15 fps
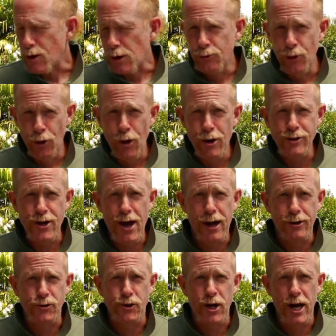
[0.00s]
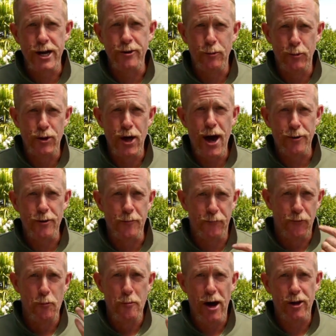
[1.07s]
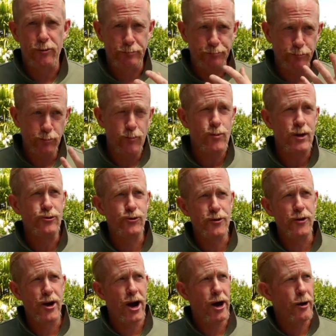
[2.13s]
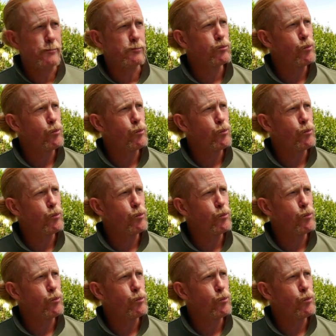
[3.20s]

Not only is that hard to say without a full mouth, it's even harder.